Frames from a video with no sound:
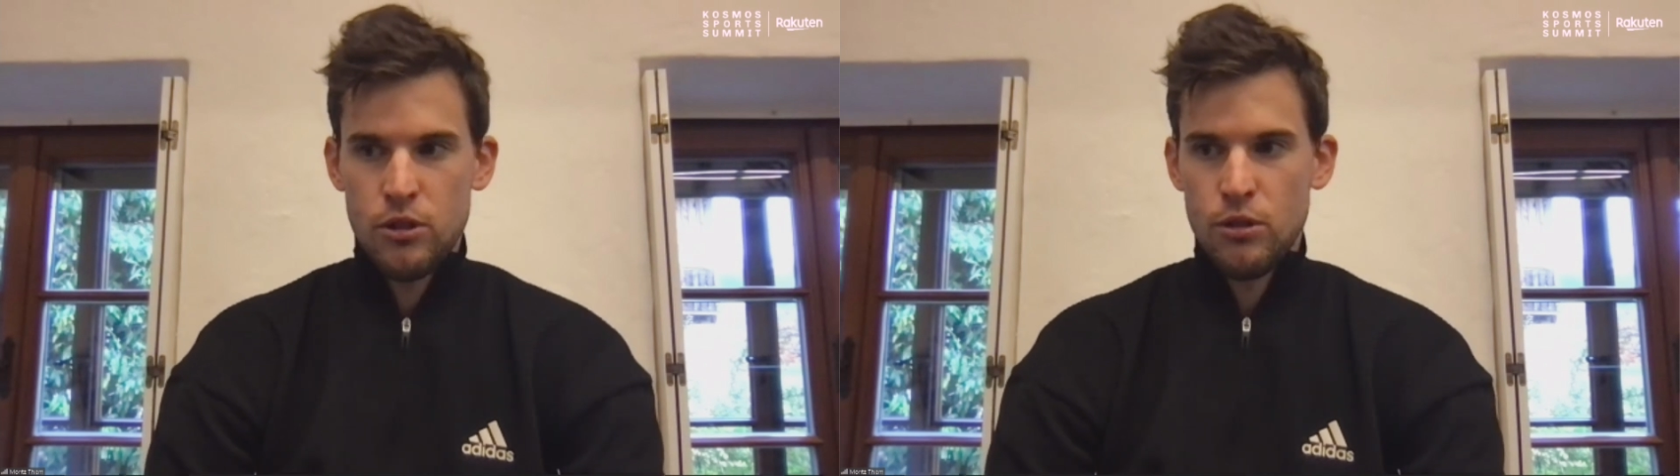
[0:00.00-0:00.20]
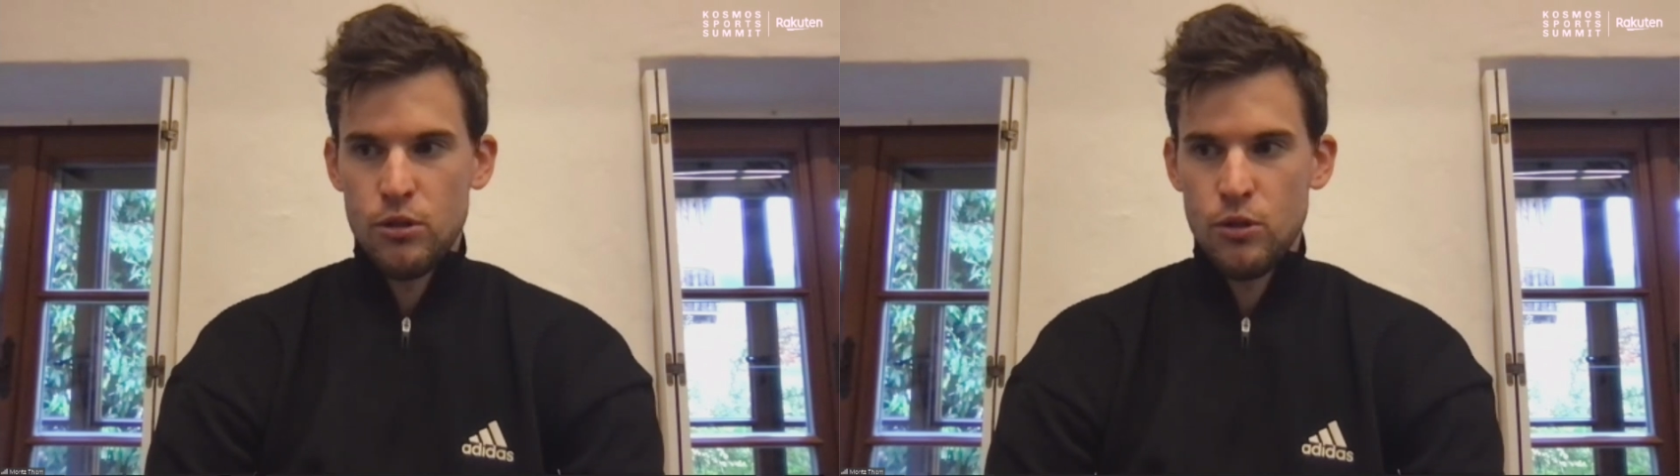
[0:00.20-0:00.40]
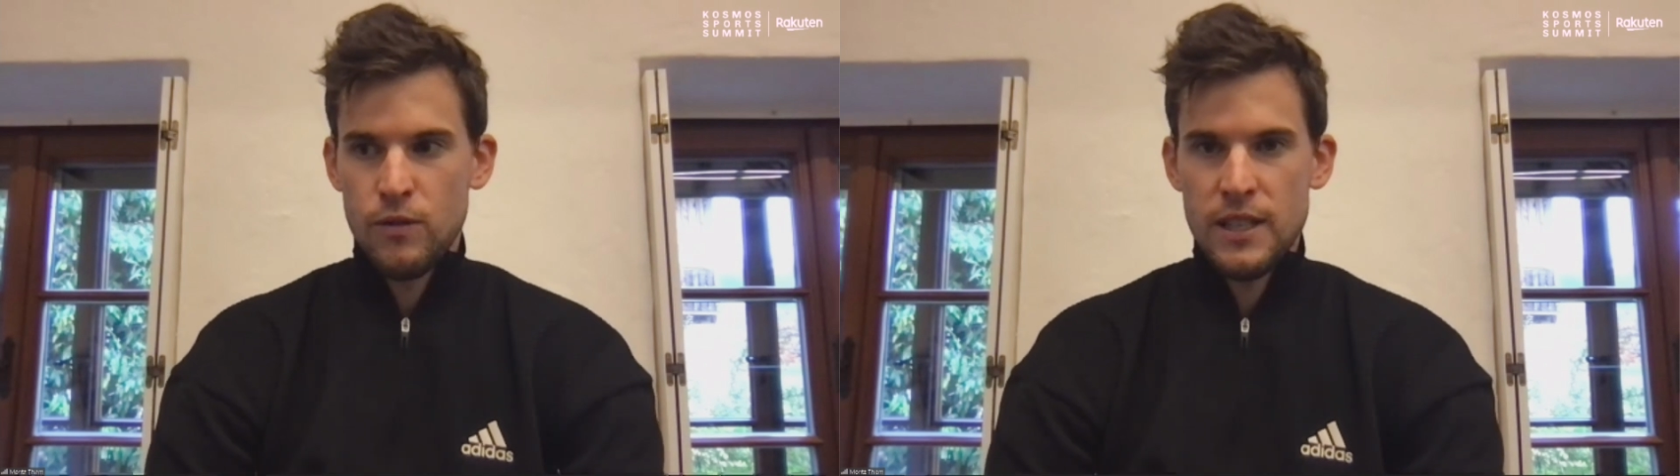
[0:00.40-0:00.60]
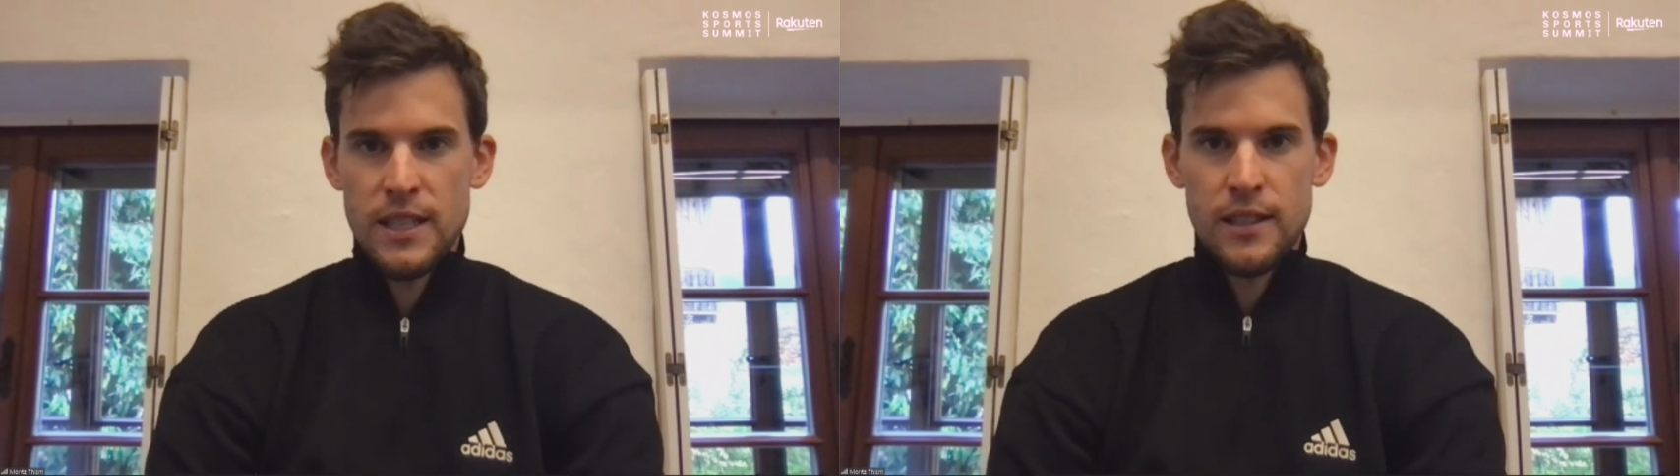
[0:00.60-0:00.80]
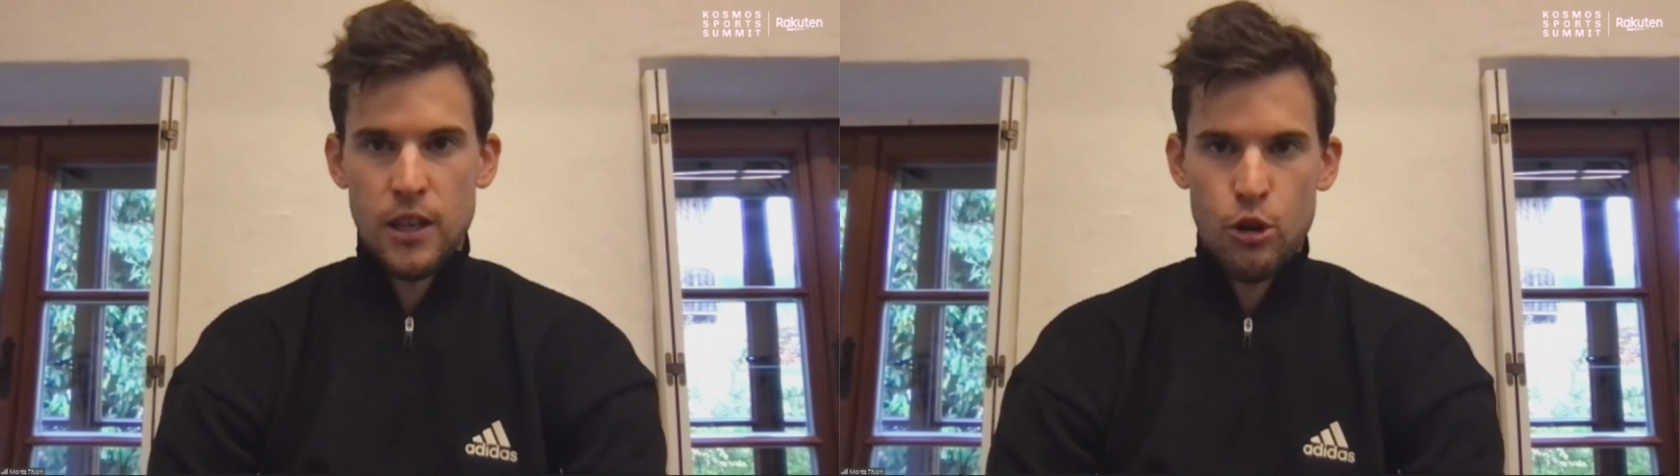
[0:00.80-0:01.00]
to
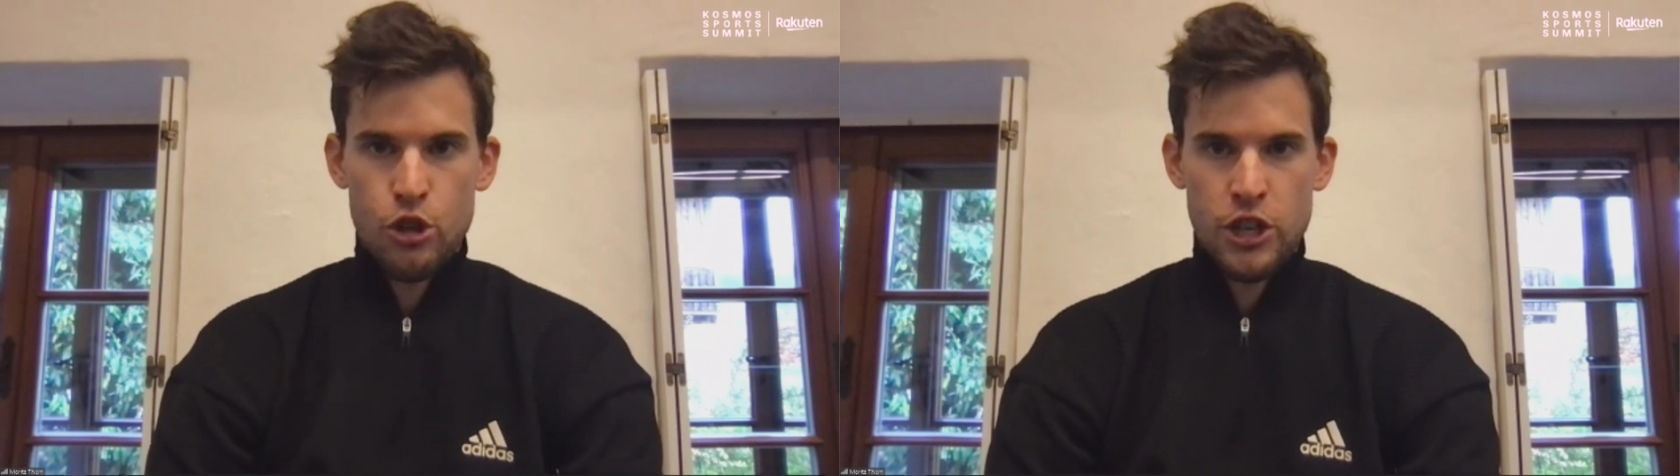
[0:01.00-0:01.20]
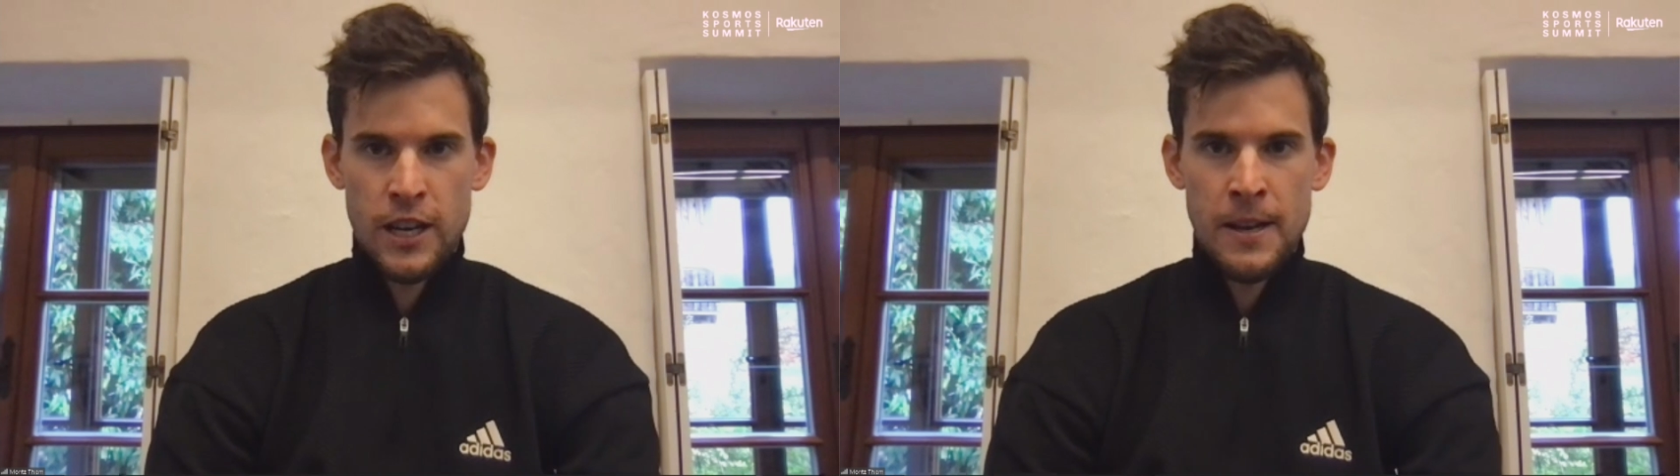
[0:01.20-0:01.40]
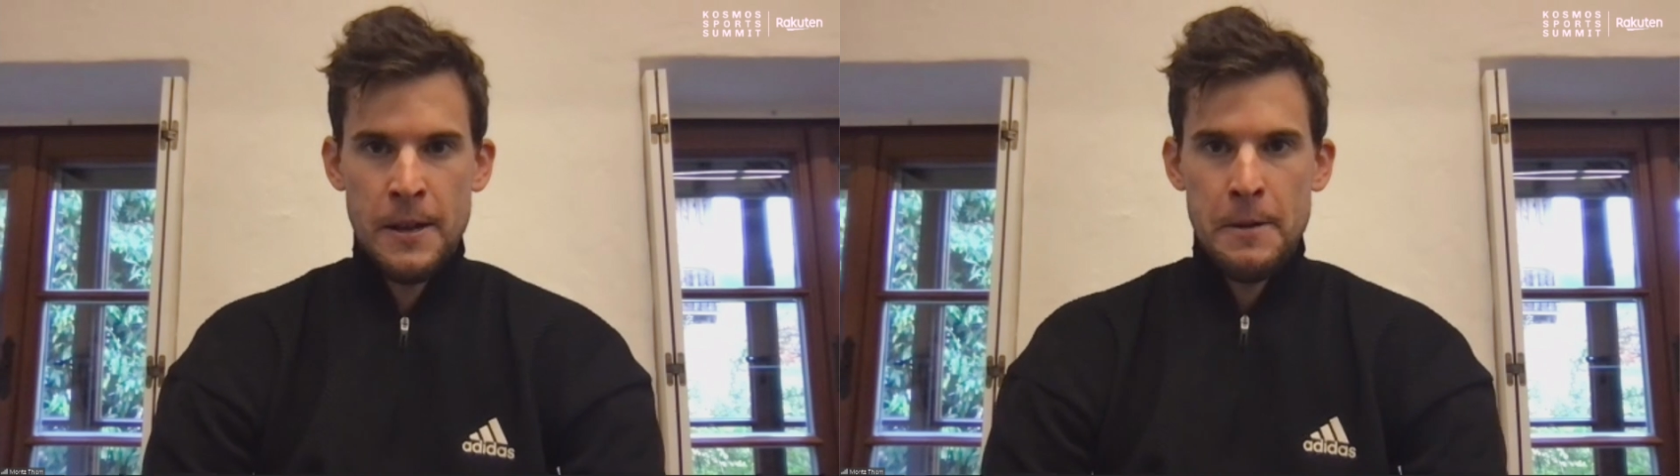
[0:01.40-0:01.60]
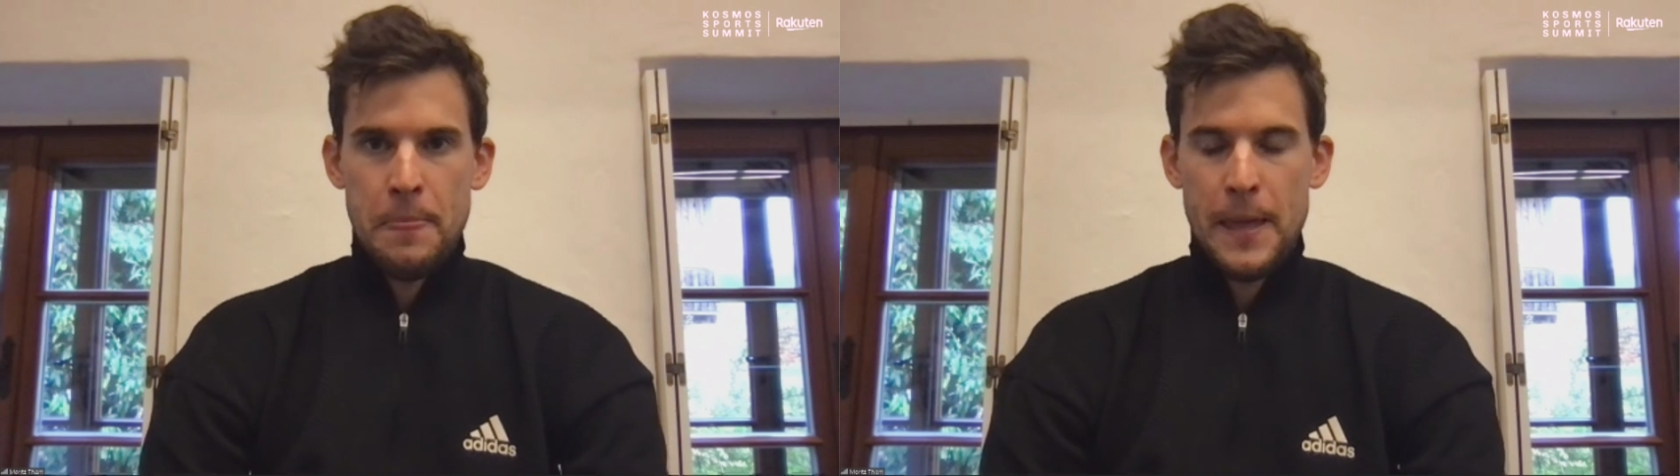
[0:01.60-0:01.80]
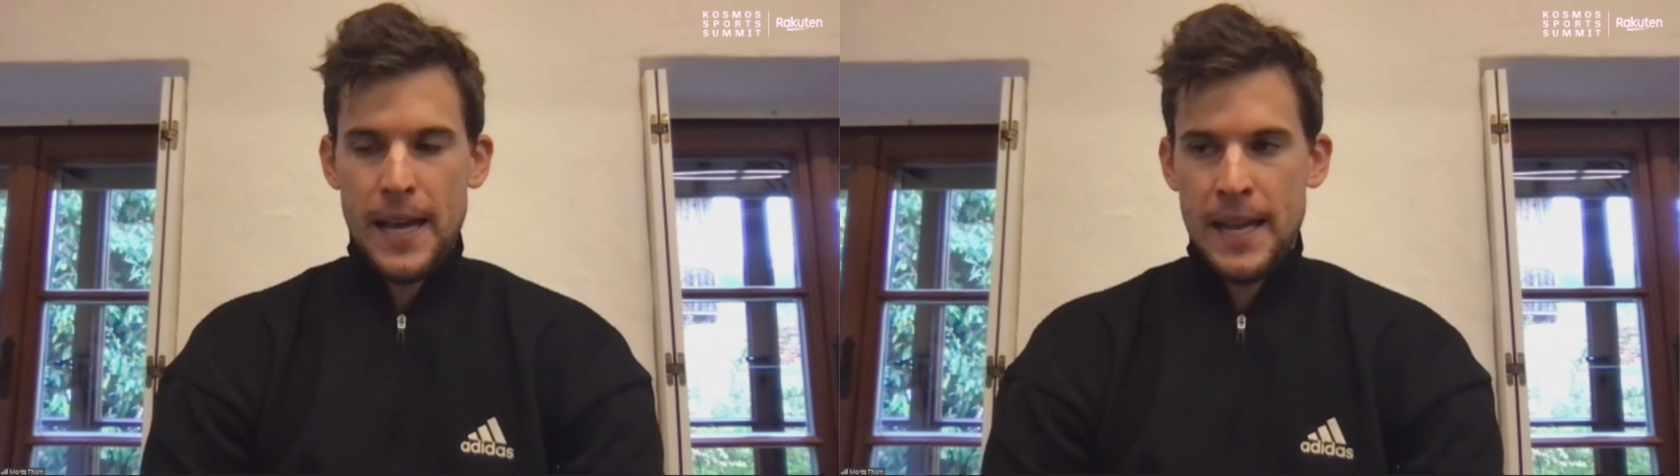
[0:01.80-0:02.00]
visit the ocean.
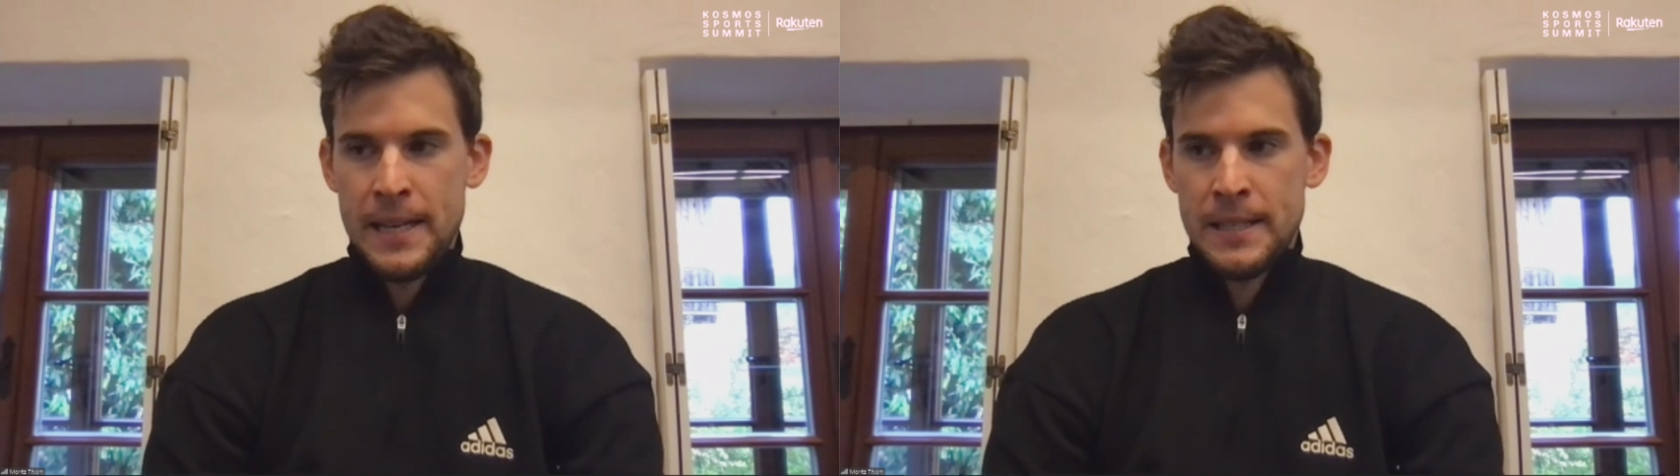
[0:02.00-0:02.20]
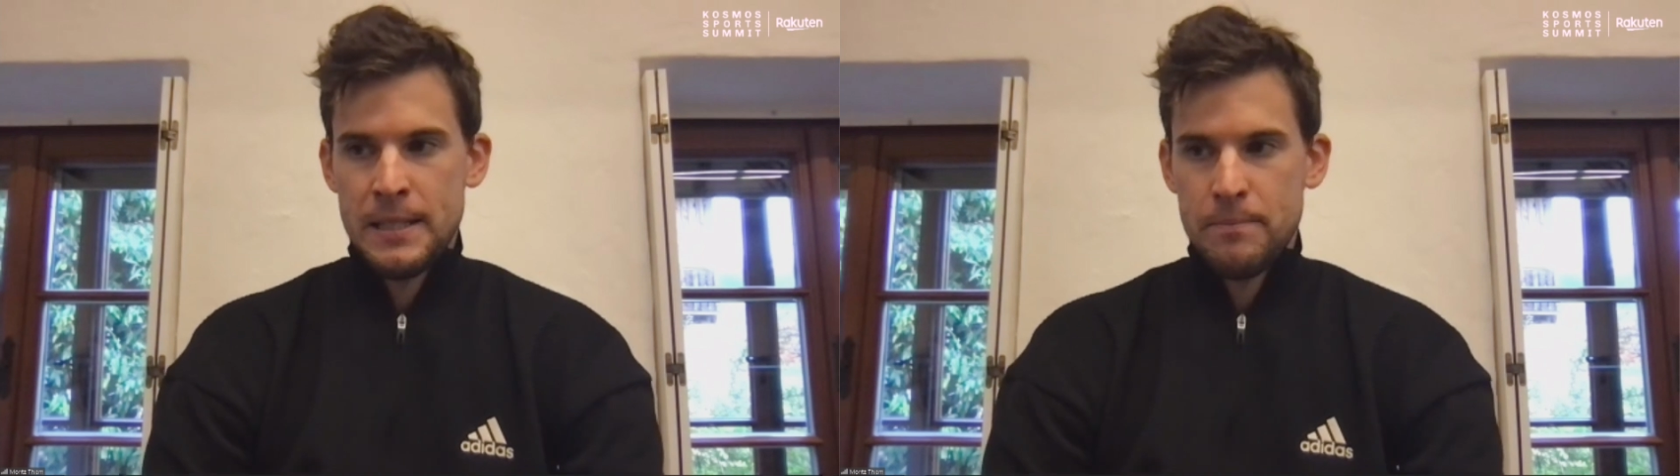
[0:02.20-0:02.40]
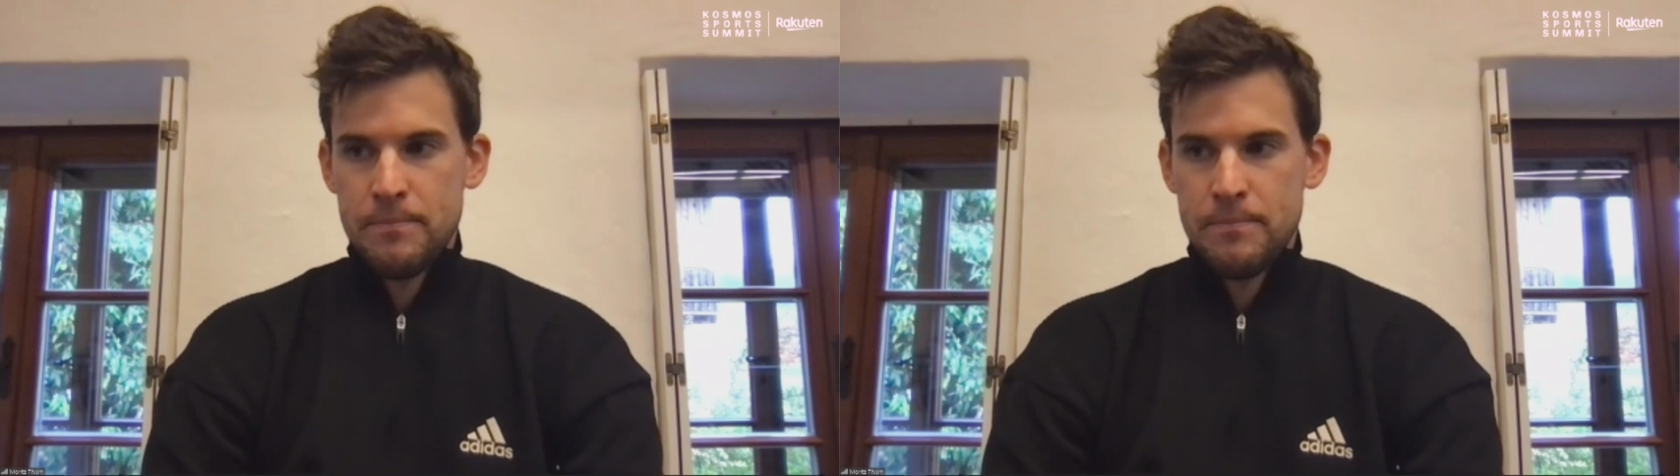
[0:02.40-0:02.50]
And